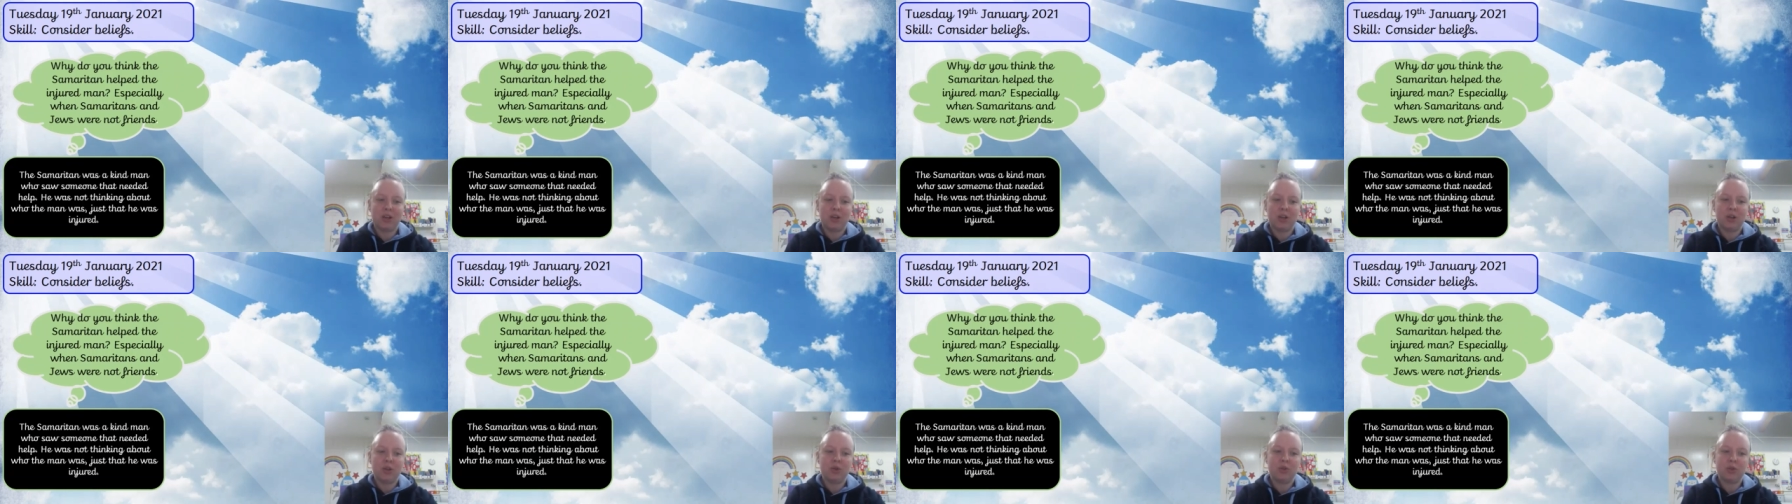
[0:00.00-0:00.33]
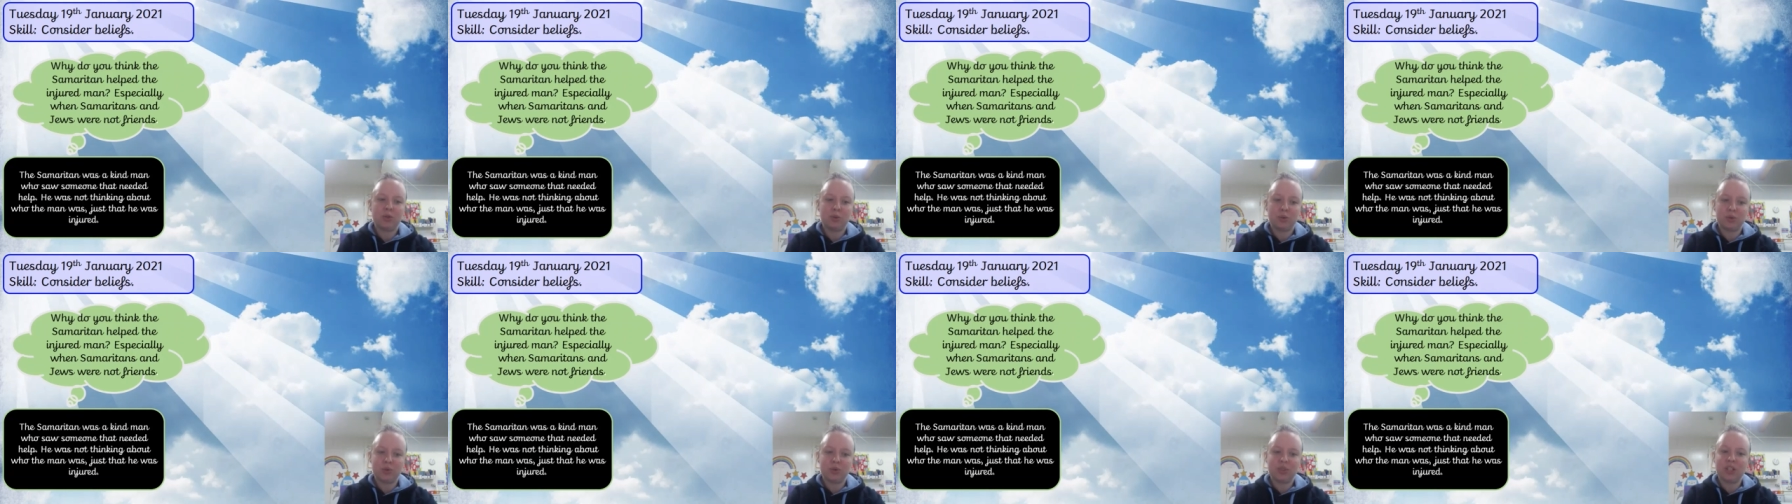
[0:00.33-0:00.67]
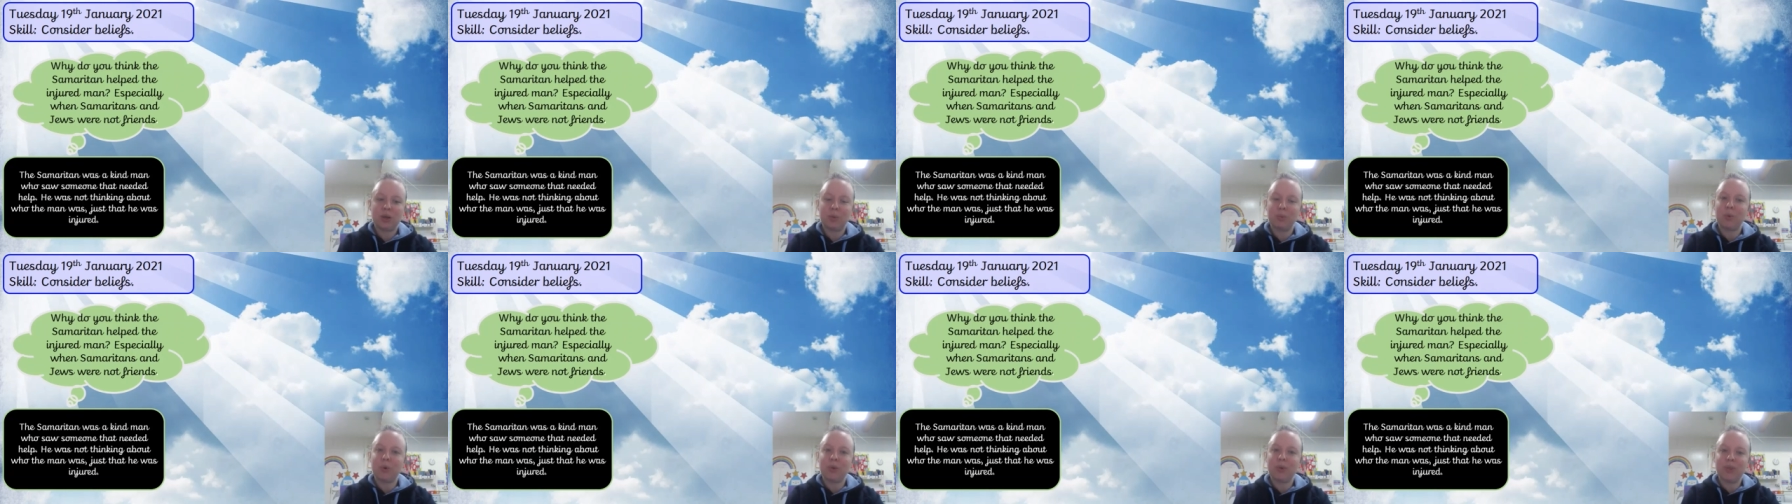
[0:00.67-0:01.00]
who saw
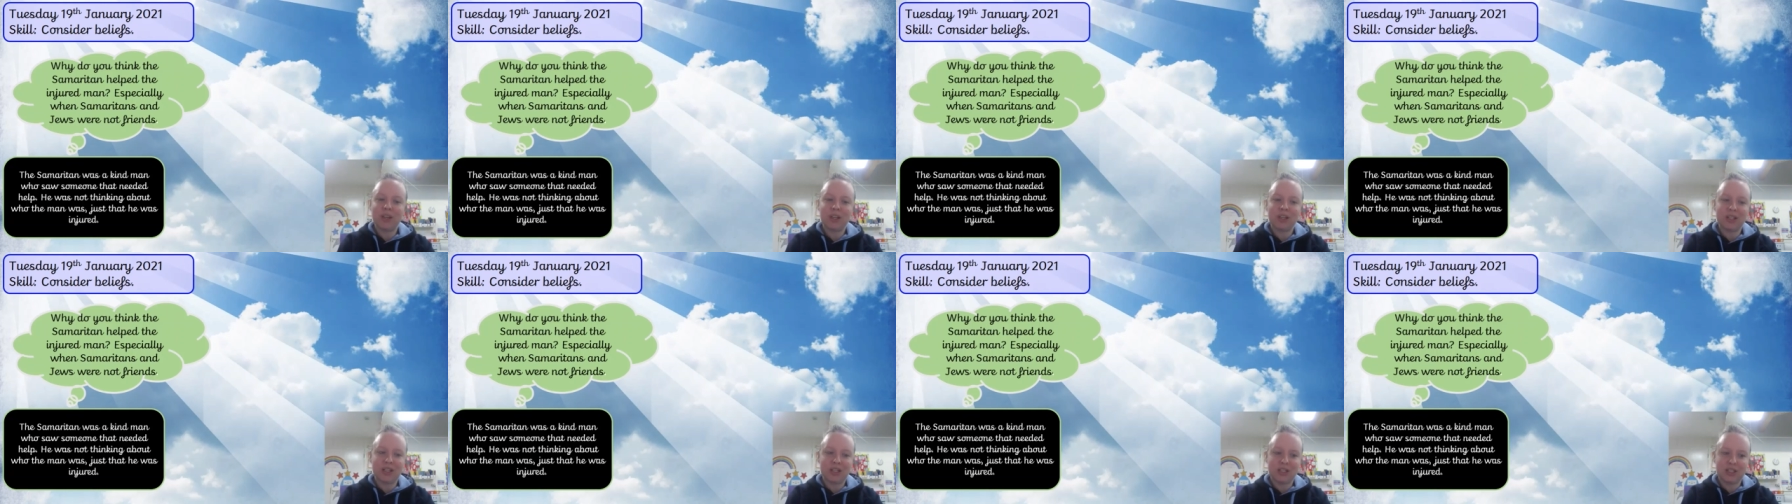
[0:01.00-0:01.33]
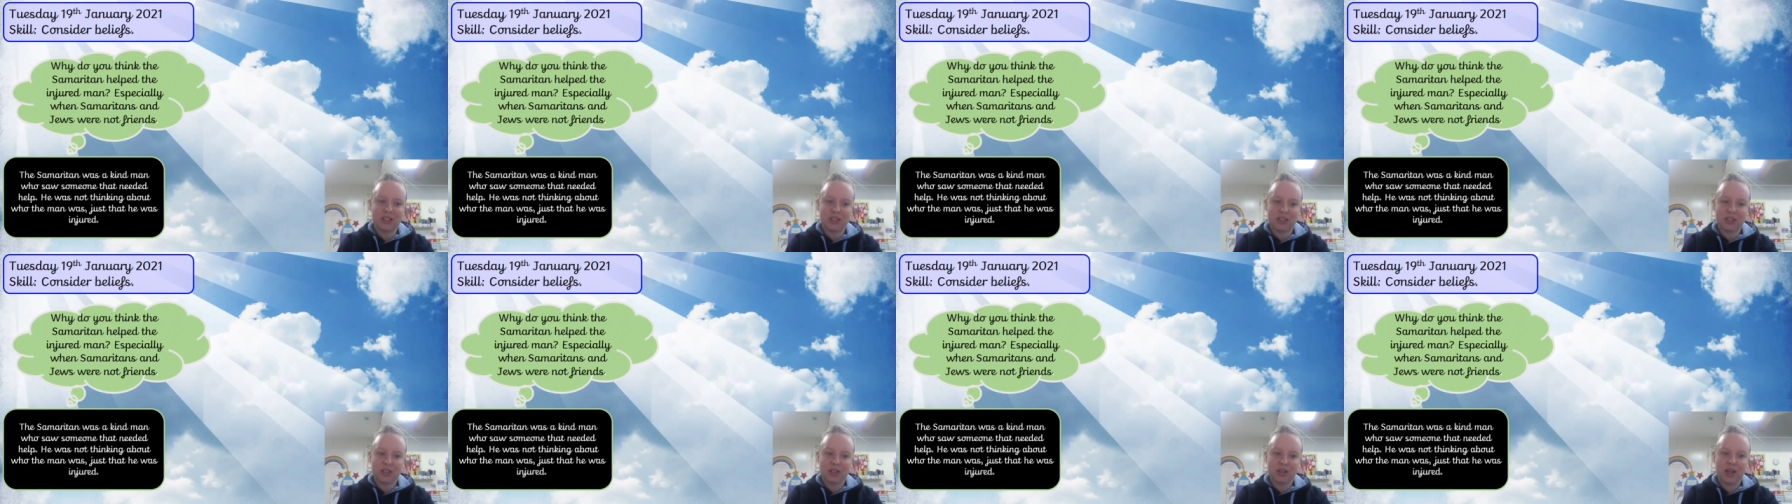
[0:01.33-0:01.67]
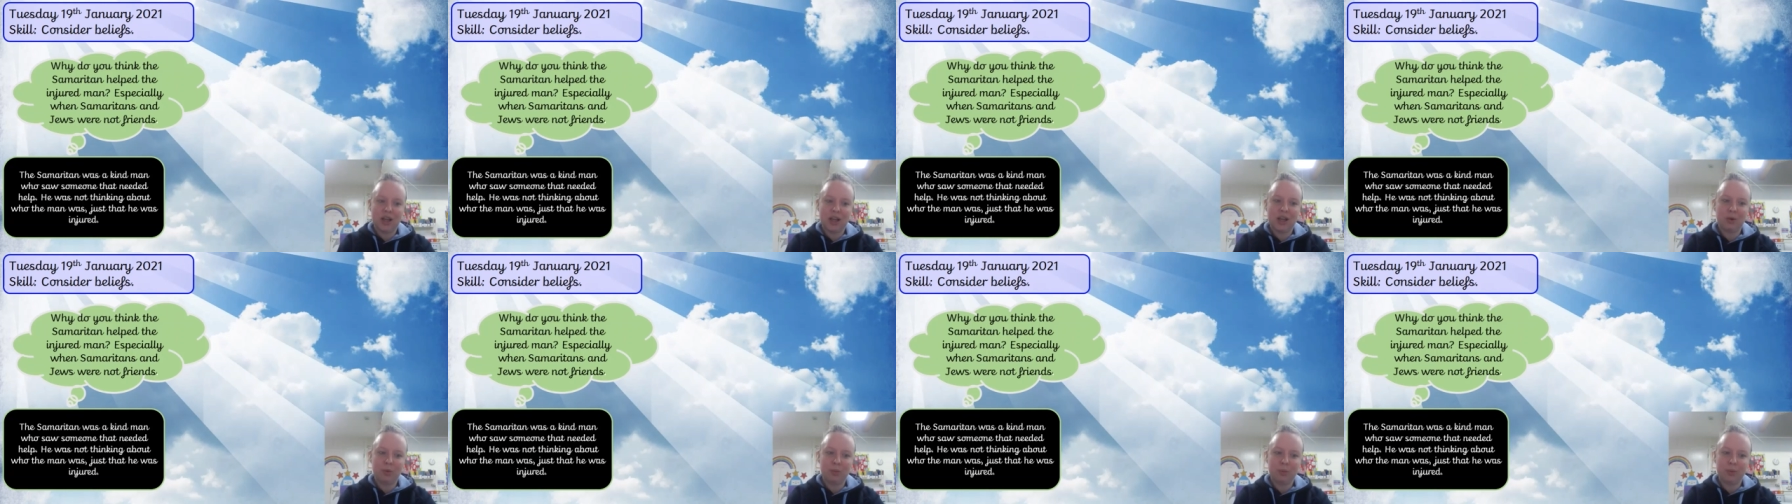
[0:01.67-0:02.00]
someone that needed
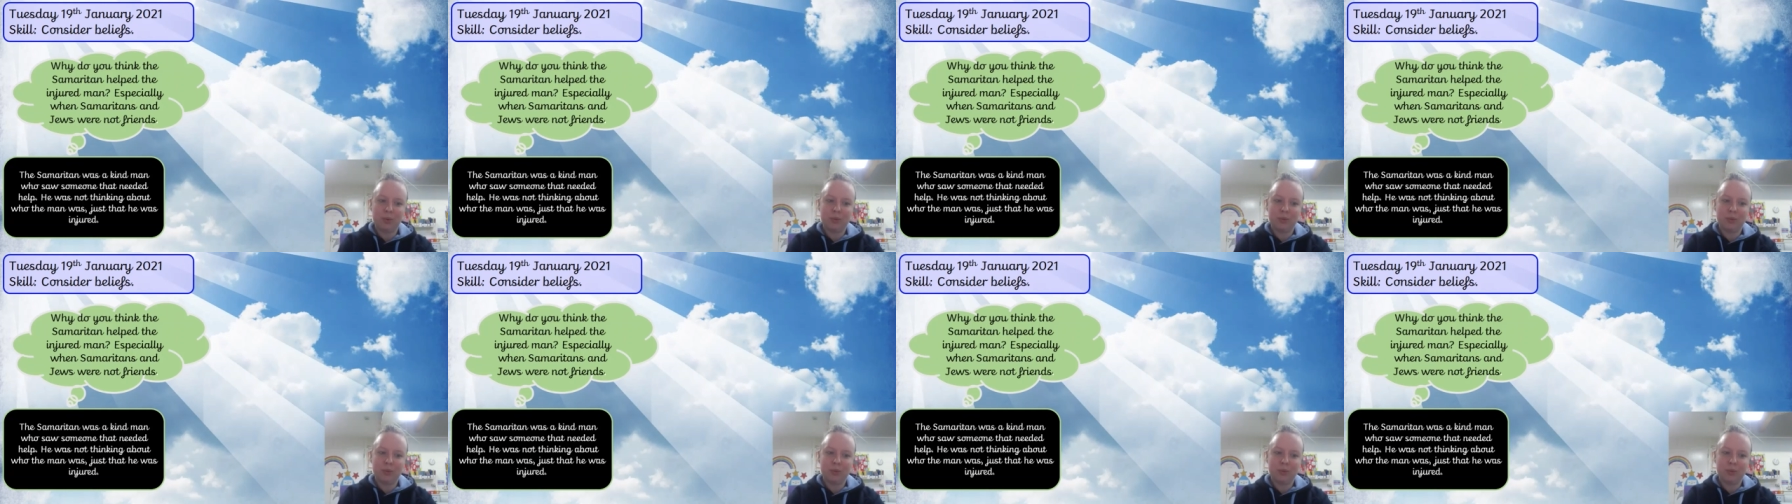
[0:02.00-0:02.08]
help.